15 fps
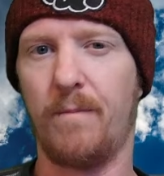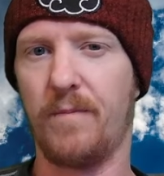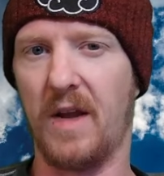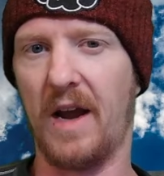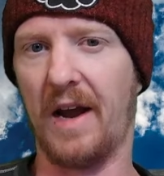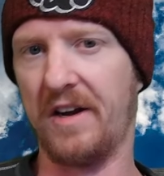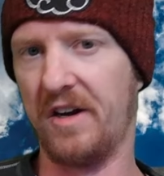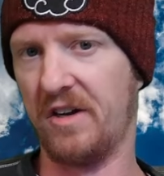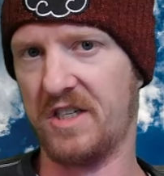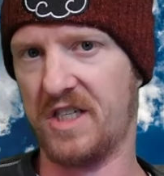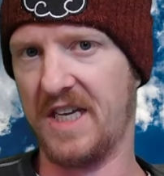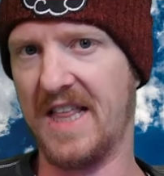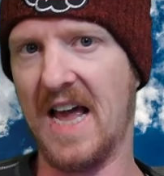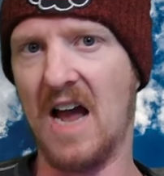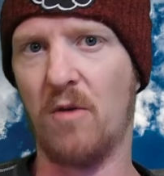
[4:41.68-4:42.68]
And you can see
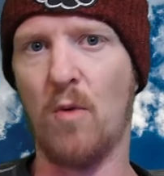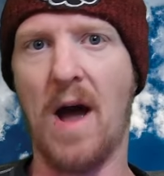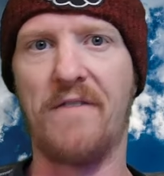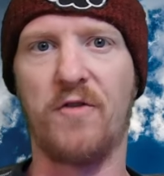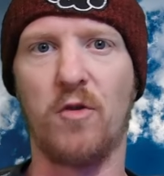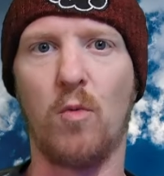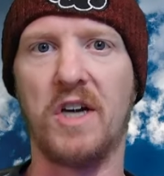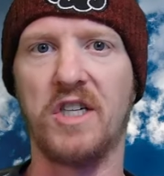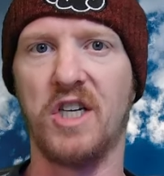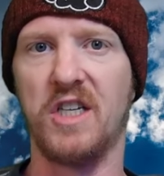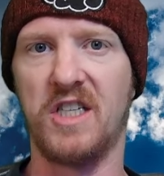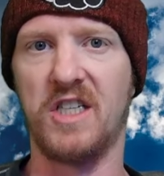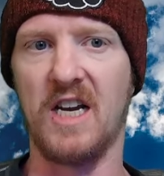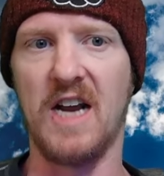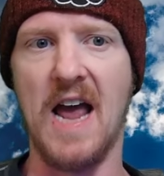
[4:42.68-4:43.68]
that after watching
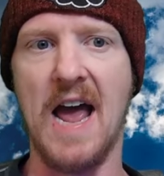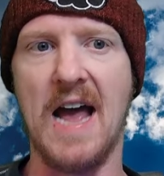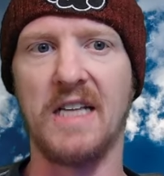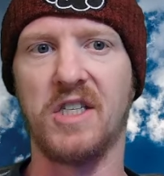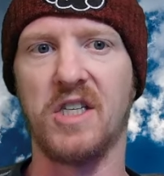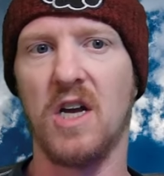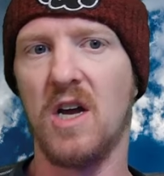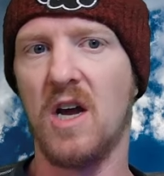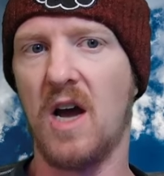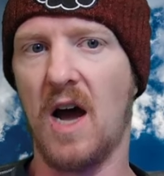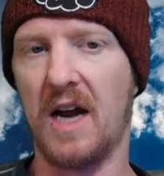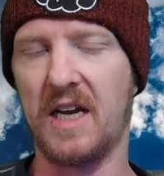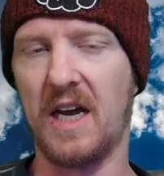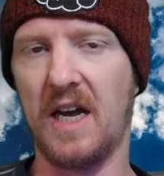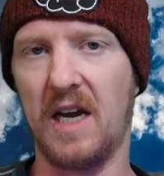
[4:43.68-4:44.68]
10 ads, I
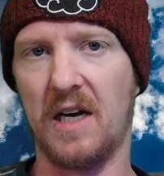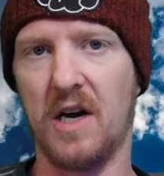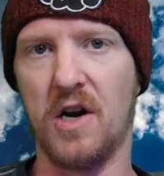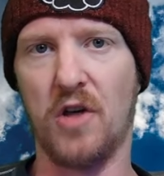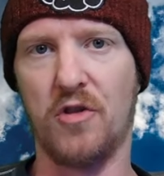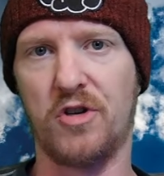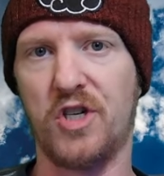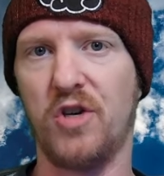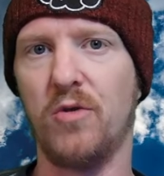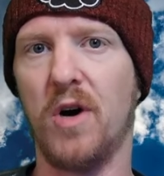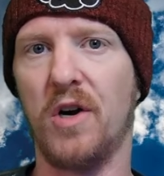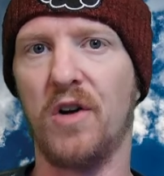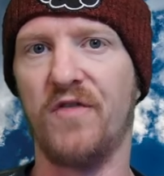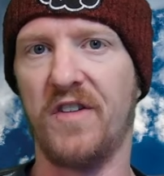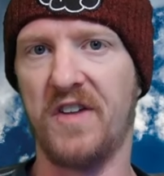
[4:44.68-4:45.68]
gained another
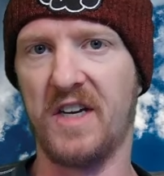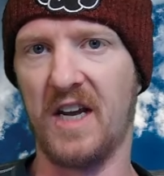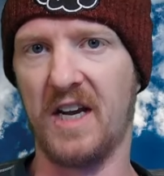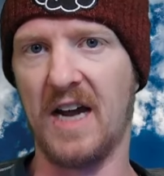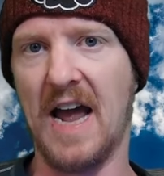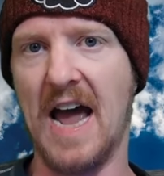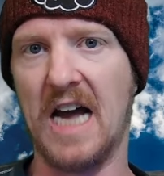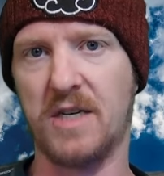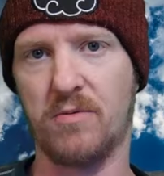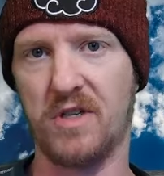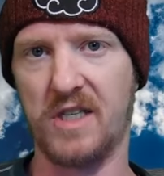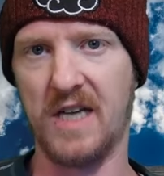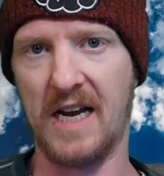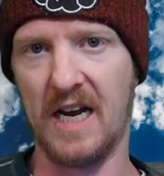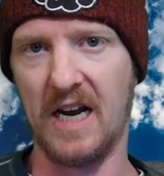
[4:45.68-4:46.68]
250 gigahash per
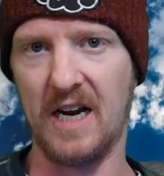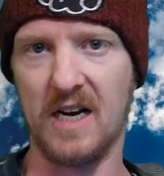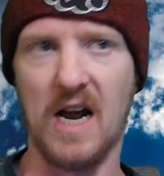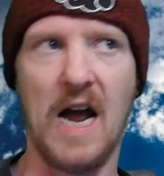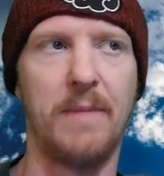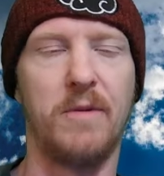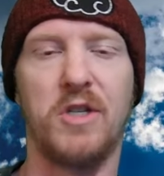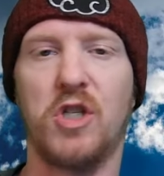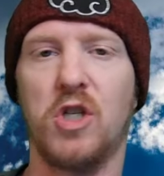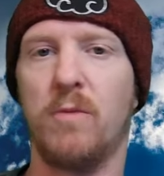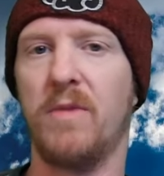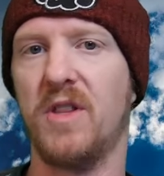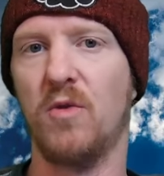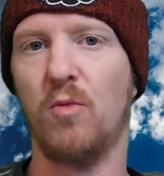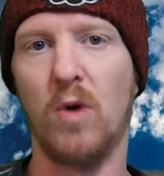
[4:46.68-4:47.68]
second. I'm assuming
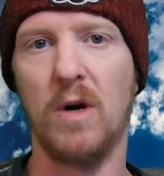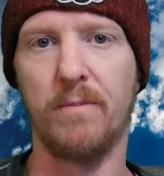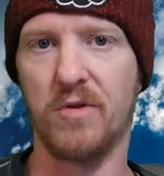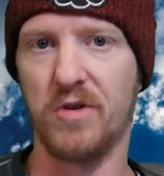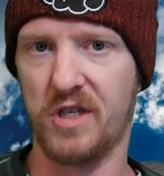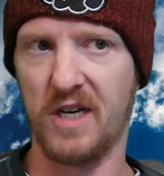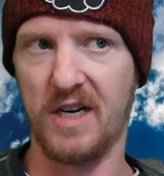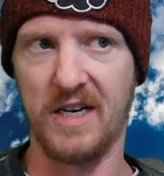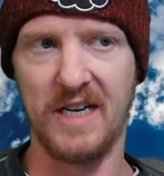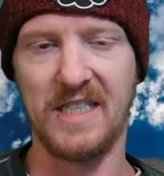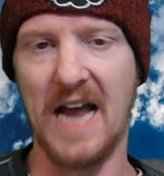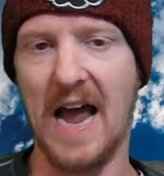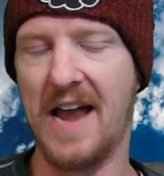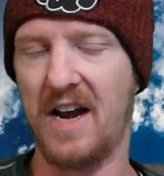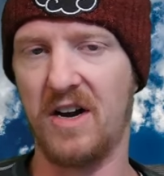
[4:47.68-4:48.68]
the 1% is
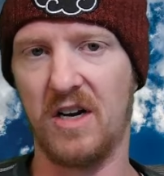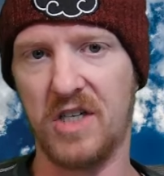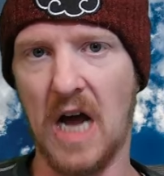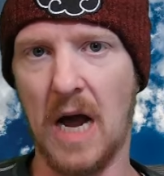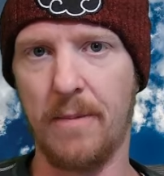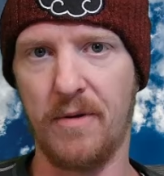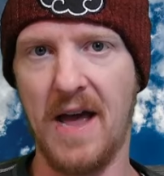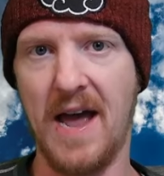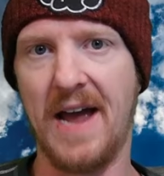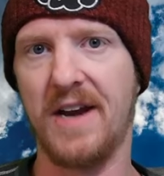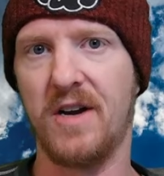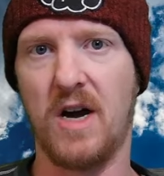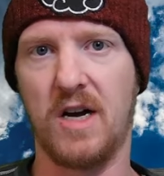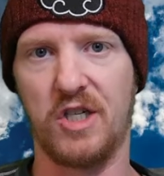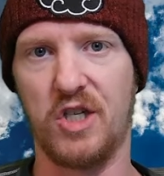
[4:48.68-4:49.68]
added on top of that and
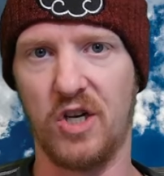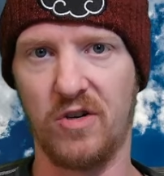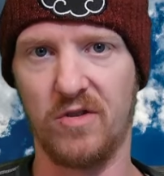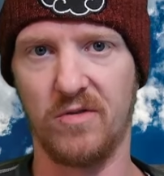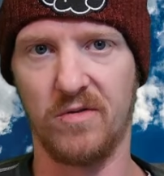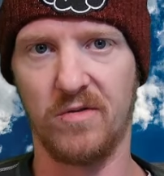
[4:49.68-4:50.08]
not shown.